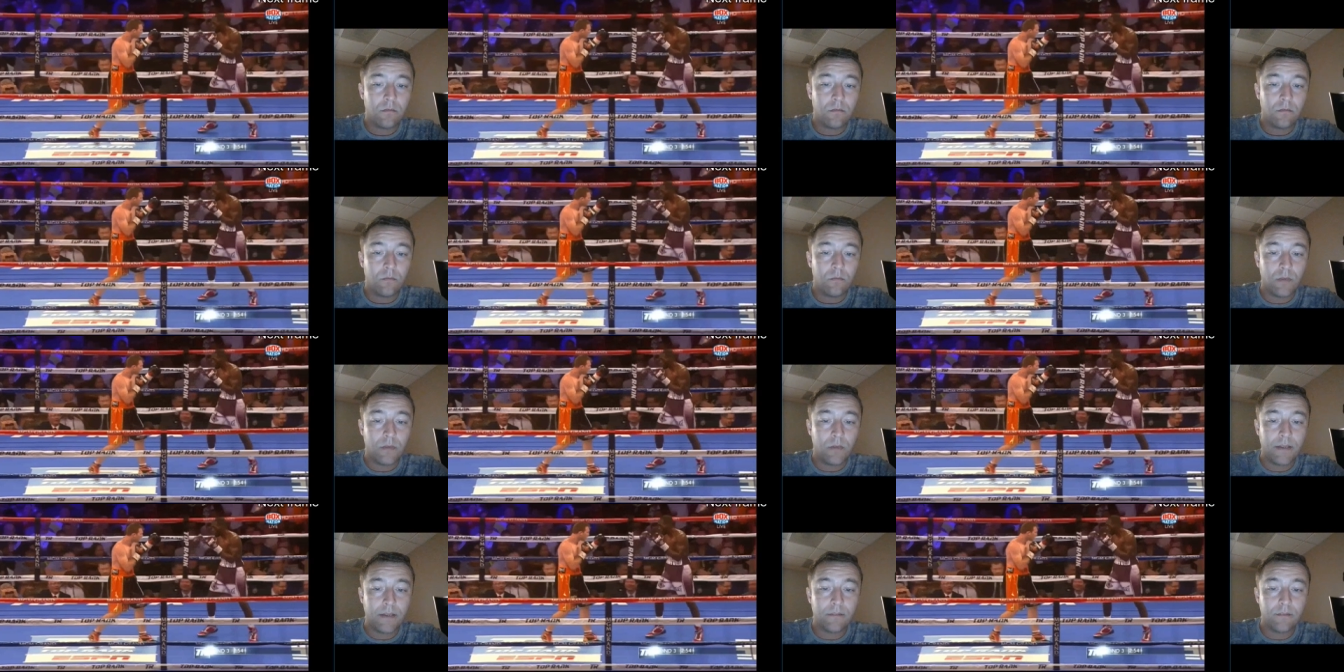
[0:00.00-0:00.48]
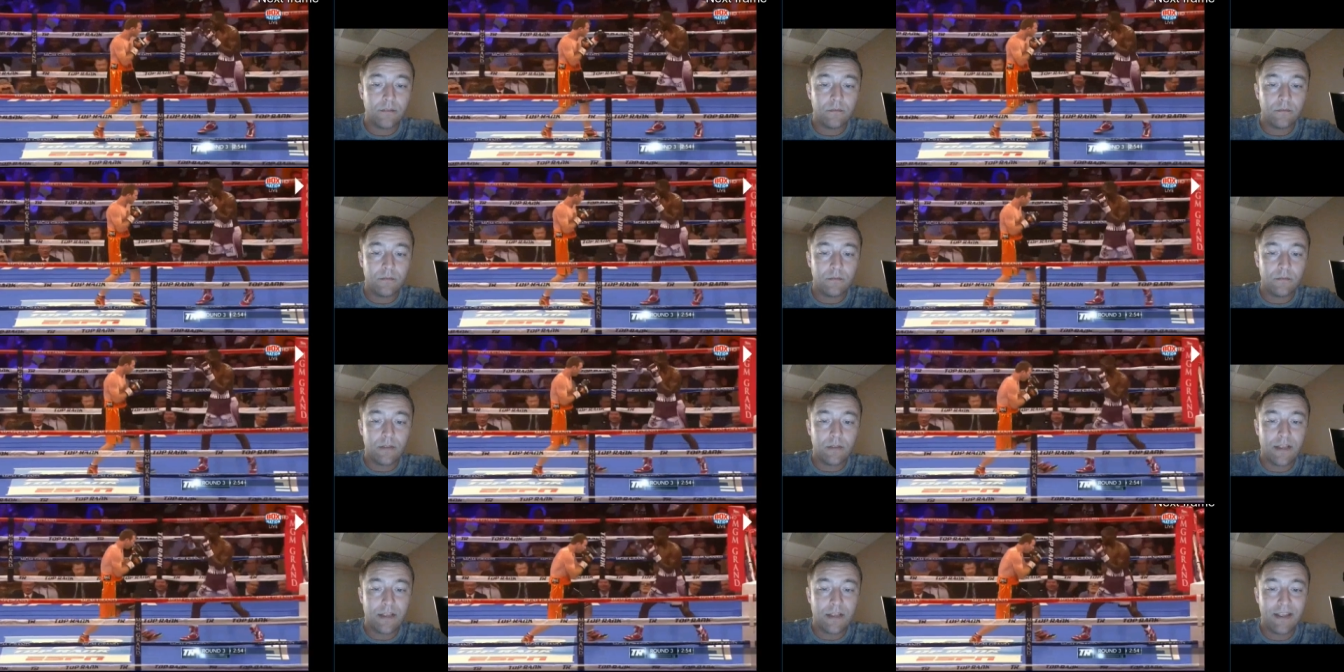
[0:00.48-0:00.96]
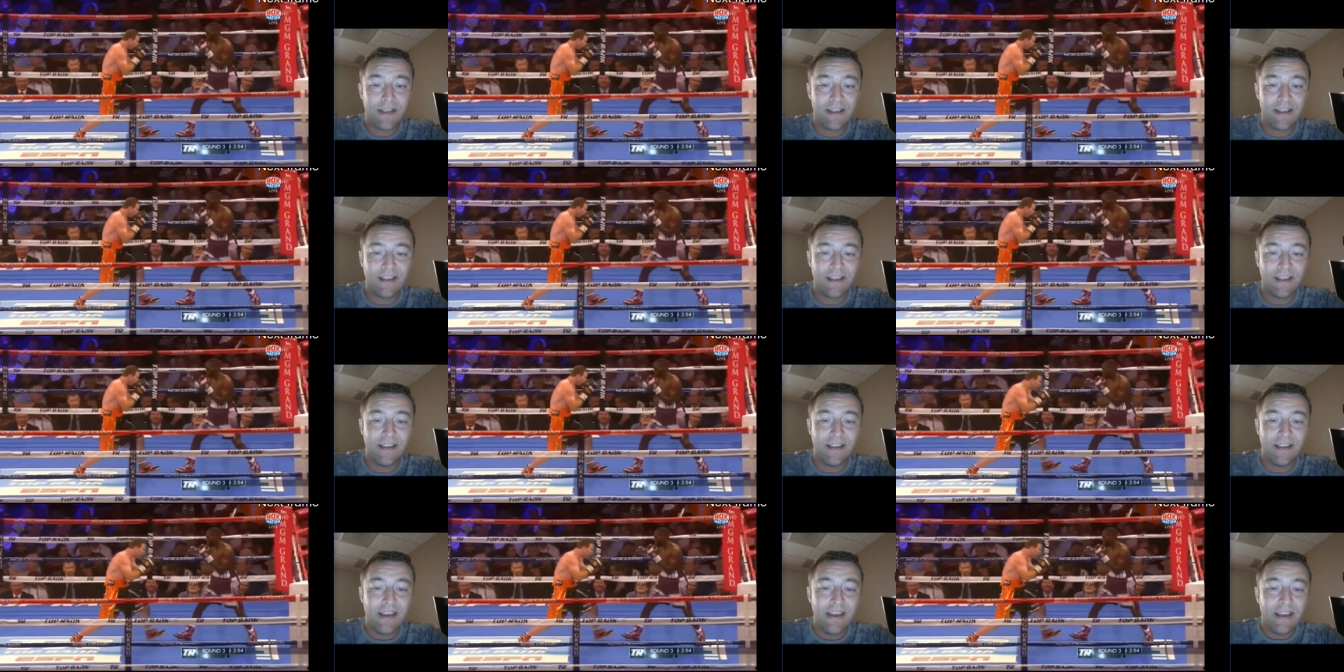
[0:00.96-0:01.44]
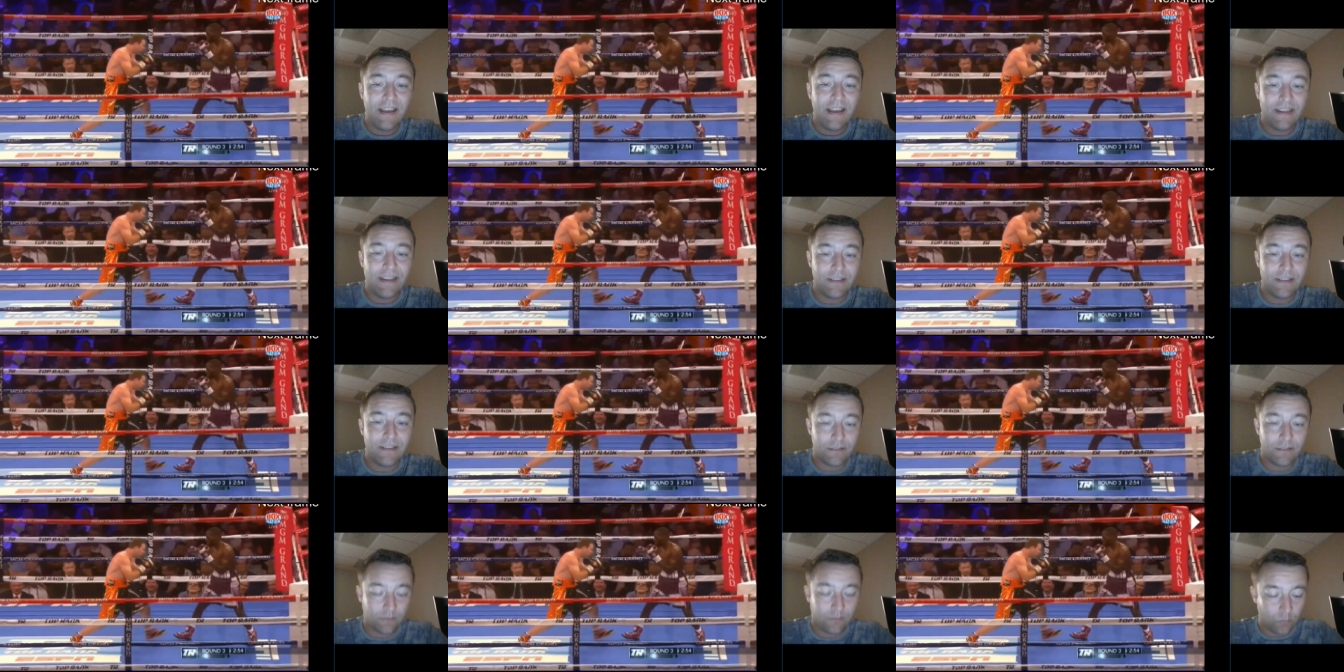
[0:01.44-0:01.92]
Wait,
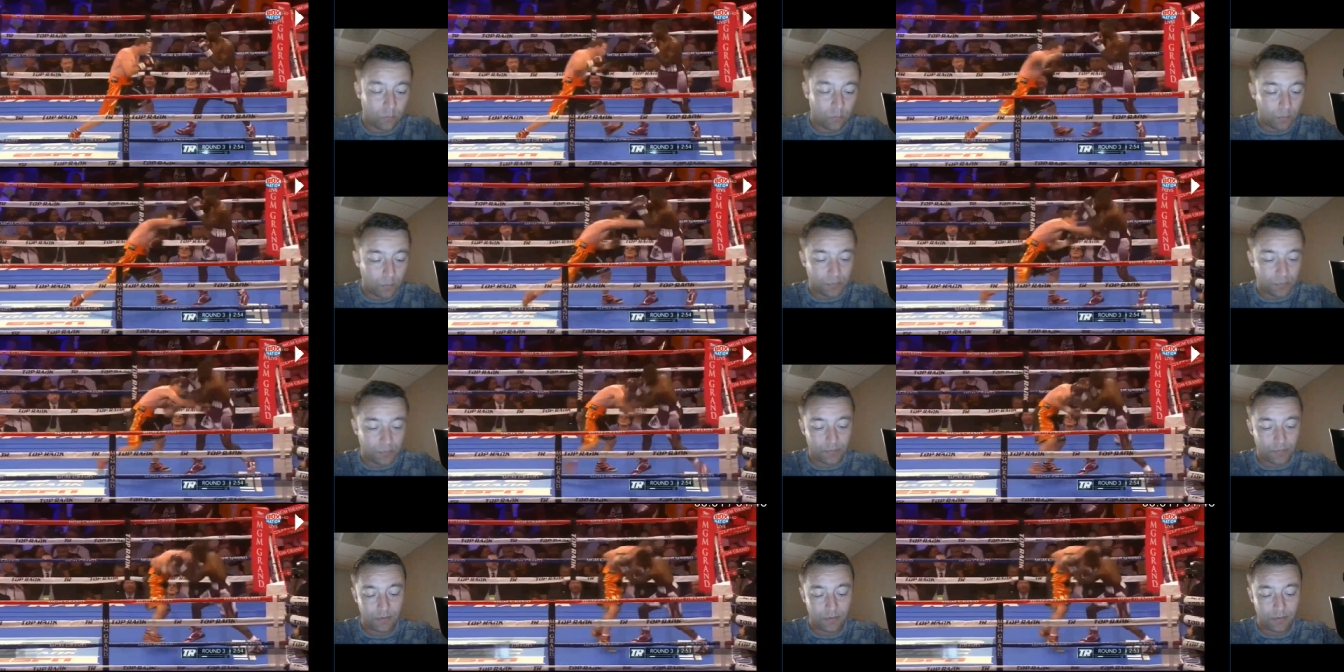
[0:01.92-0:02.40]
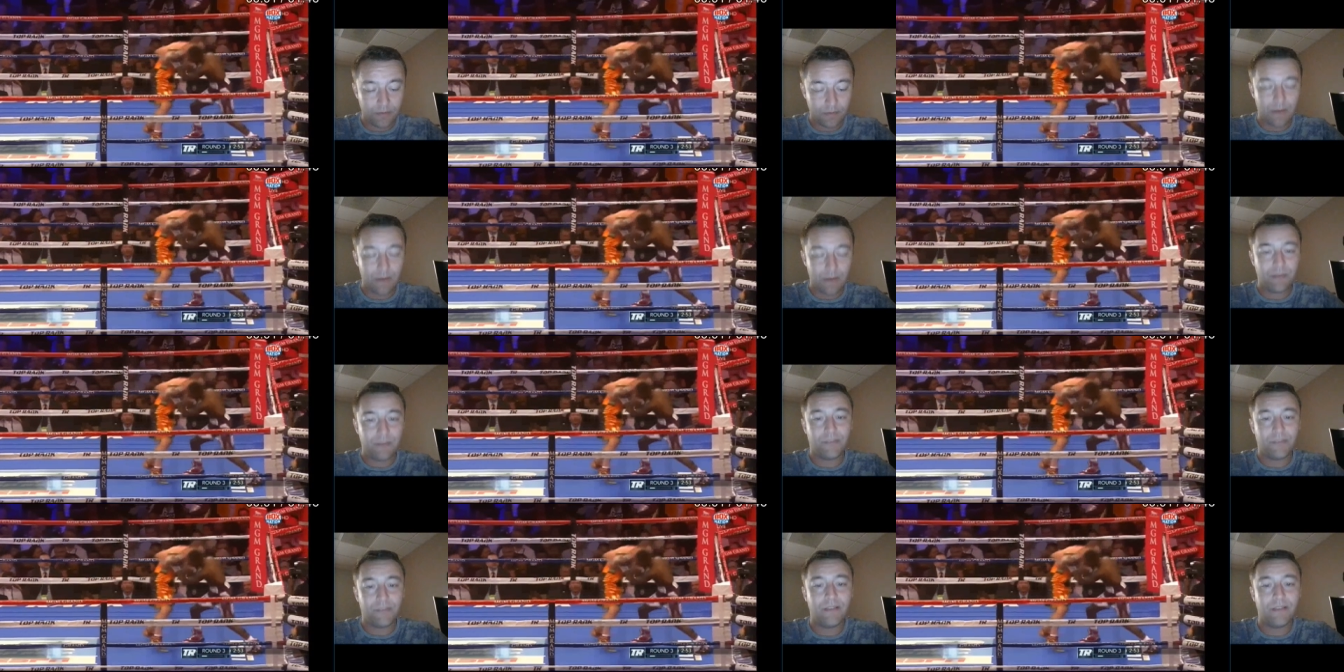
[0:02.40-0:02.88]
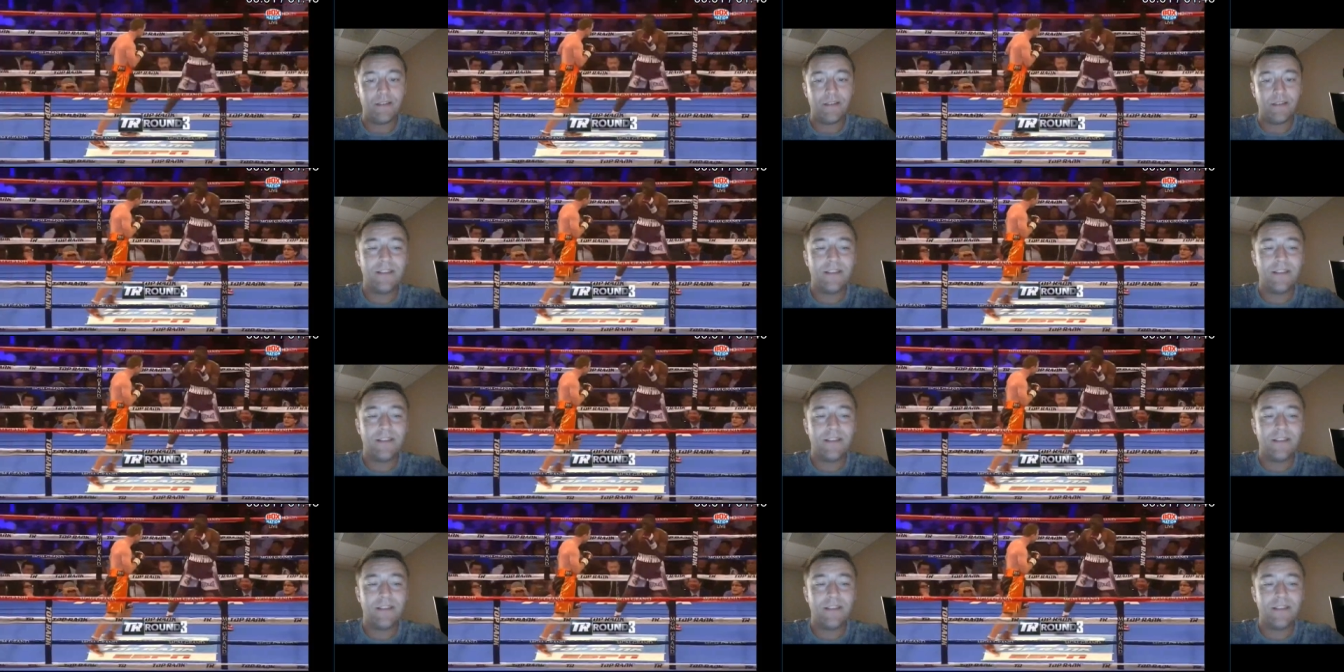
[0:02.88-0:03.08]
he whoops, I missed it.